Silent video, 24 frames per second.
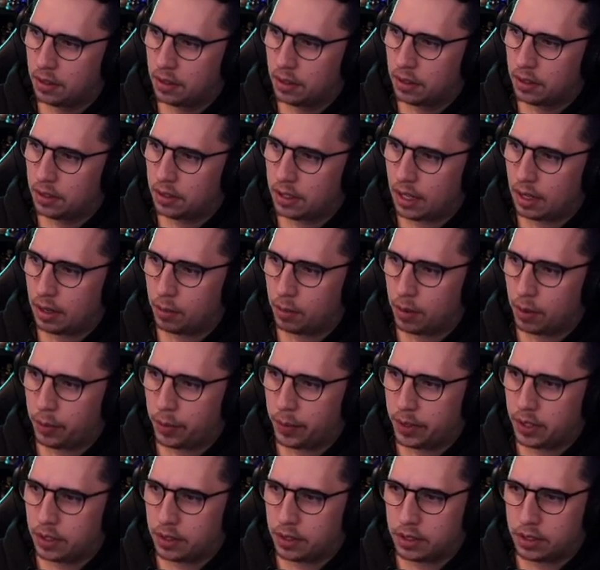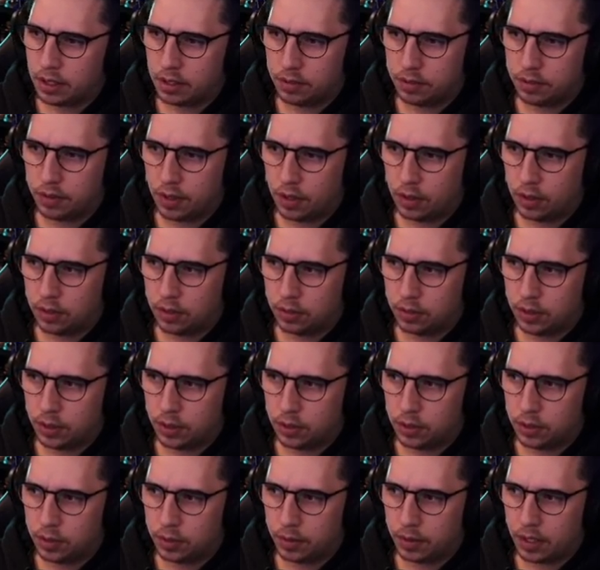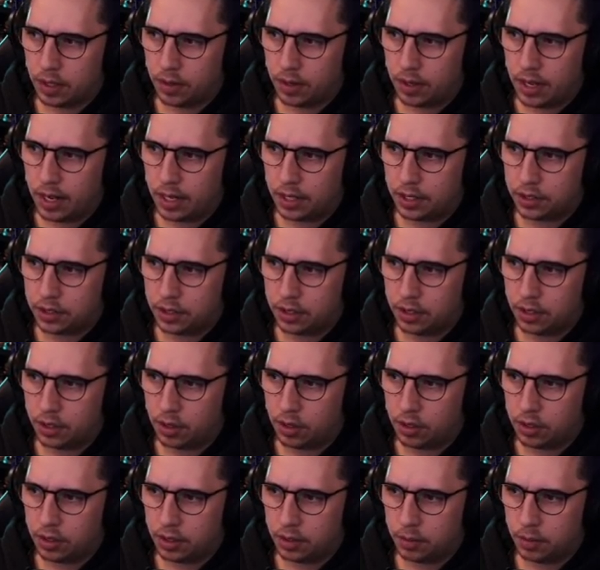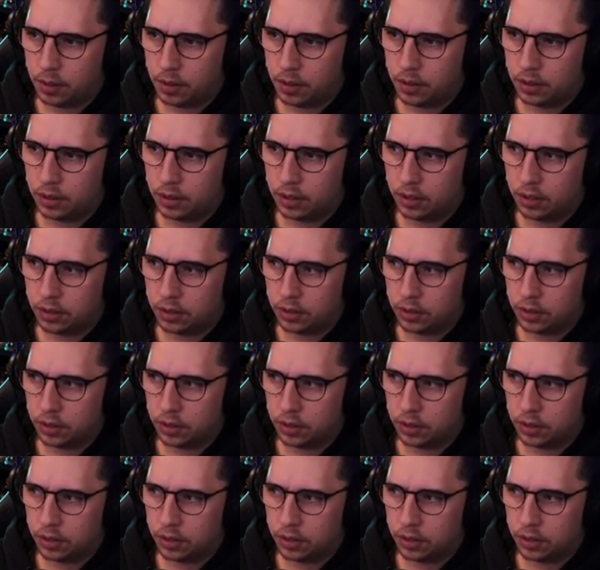That way we can still follow the rules without actually hurting one another.